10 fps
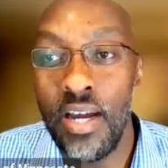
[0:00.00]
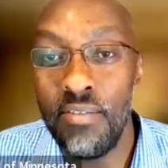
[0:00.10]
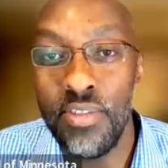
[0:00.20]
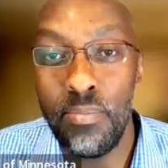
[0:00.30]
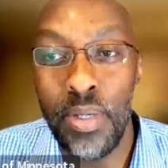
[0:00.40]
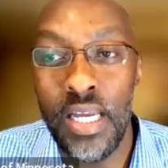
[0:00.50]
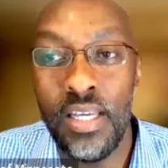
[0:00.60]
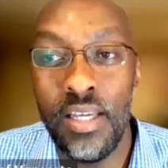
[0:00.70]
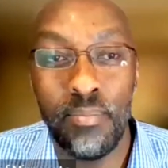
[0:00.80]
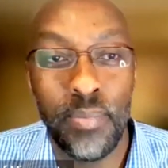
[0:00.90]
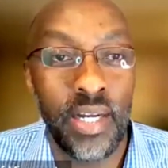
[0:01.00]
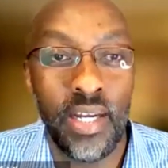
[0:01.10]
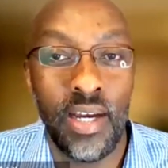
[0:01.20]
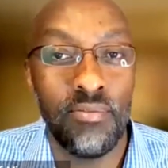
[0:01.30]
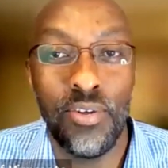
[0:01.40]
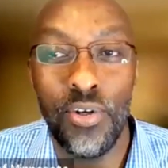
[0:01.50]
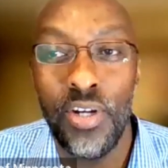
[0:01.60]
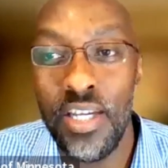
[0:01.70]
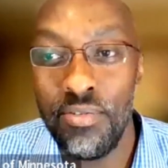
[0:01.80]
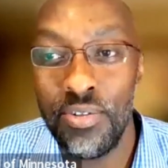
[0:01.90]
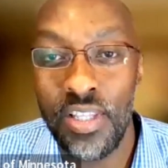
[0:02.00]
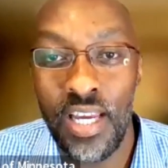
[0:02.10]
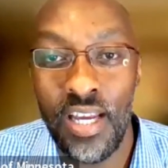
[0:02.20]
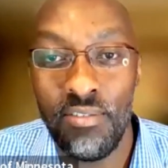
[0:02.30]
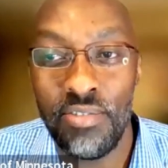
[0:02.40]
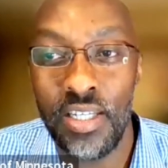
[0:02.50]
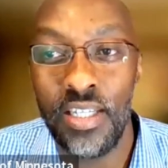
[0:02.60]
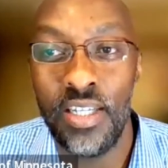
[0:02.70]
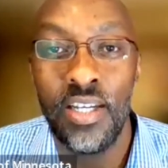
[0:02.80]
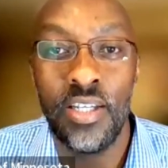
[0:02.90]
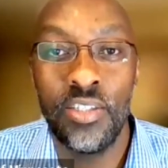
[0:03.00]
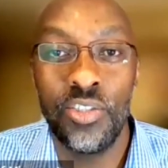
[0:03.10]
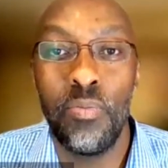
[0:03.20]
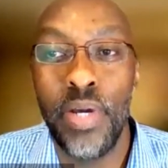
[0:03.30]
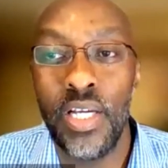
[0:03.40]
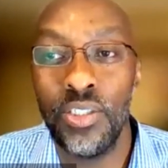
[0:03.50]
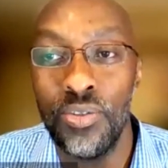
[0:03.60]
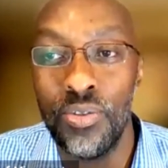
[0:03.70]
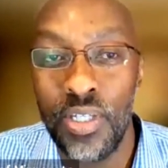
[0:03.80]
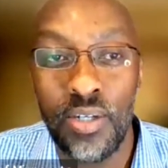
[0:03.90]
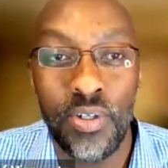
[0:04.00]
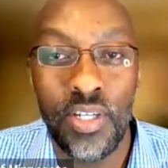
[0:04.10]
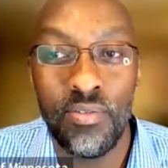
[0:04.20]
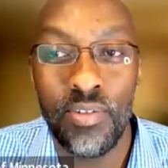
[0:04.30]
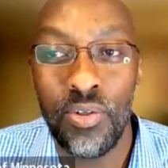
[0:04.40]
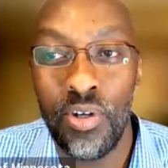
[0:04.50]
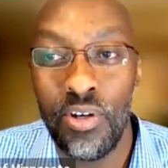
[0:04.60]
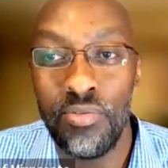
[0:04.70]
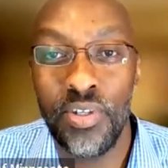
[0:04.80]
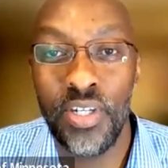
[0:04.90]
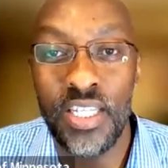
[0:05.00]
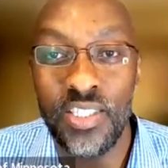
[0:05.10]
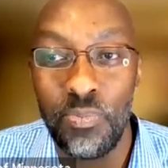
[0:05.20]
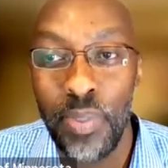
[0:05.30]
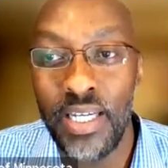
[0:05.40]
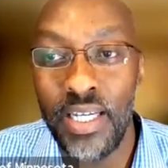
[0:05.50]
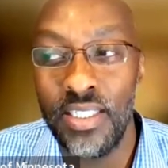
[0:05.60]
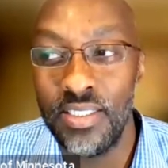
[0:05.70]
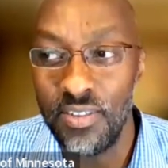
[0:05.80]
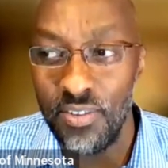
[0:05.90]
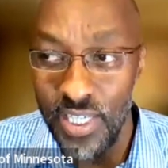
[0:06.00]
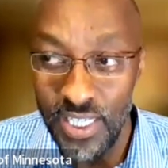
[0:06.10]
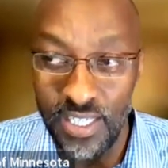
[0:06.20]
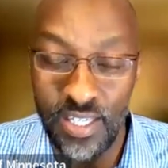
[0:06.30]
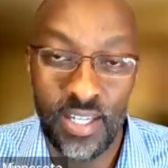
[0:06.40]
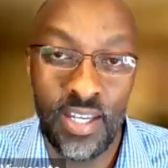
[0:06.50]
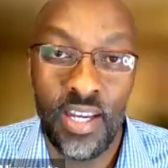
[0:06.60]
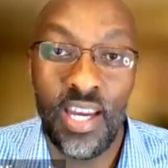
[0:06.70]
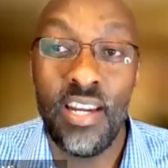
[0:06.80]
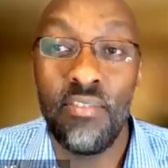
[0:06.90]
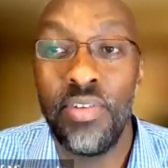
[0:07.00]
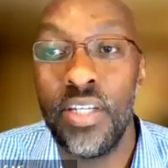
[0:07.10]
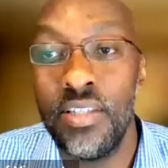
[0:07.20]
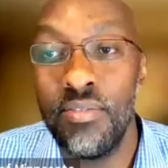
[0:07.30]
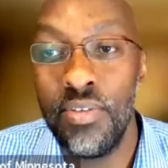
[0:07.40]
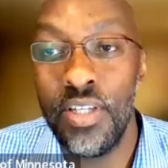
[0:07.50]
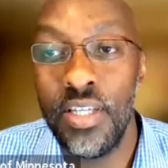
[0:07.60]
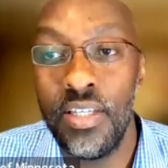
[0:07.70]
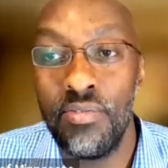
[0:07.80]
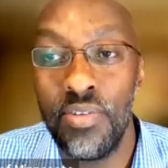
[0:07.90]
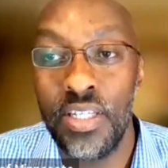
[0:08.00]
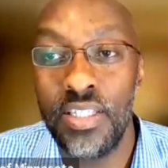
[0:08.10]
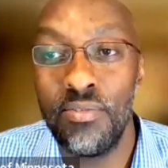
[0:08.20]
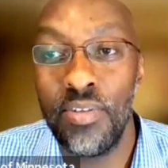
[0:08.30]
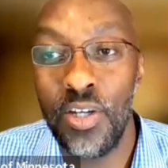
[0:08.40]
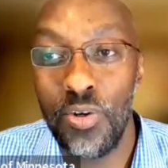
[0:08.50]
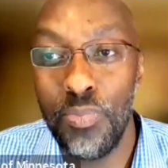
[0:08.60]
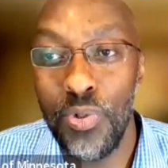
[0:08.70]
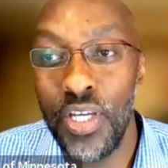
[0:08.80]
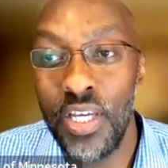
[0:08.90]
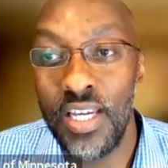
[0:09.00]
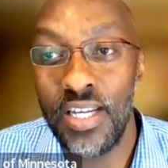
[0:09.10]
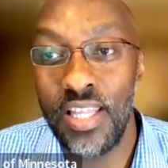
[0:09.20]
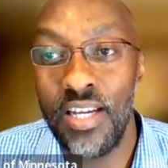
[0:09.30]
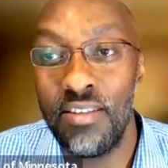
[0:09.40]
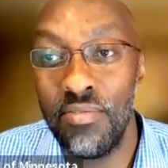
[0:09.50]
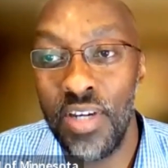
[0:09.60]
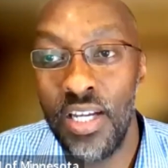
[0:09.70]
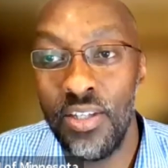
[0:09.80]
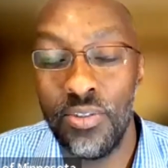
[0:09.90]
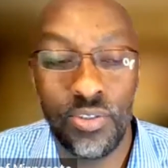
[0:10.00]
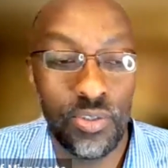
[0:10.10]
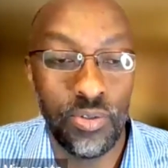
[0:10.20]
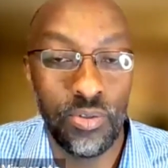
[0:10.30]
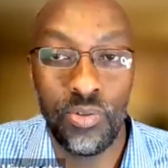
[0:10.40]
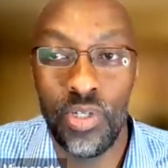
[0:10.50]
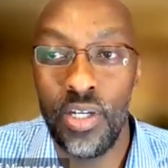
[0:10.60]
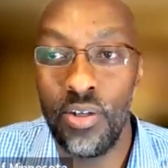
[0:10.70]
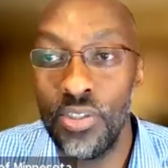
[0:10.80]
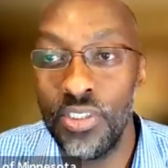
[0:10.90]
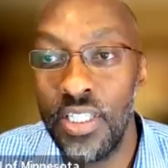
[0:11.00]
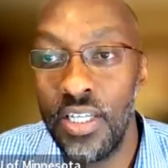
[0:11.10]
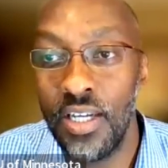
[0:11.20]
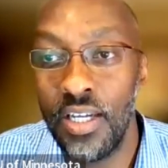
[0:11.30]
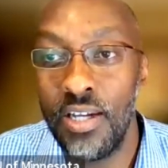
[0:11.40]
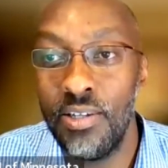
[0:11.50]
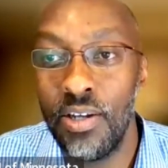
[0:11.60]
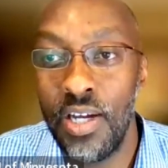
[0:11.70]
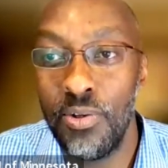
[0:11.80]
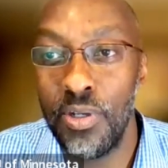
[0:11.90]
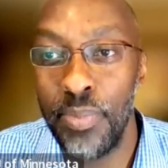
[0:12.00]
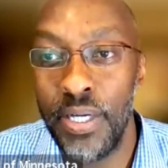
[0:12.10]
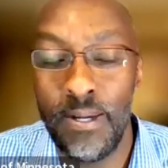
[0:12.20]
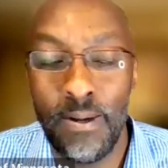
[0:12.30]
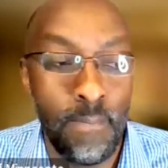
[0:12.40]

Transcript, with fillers: have the penny, but I have no need for the elephant. So make sure whatever you're offering is packaged right and effectively, effectively communicate that value to your negotiating counterpart.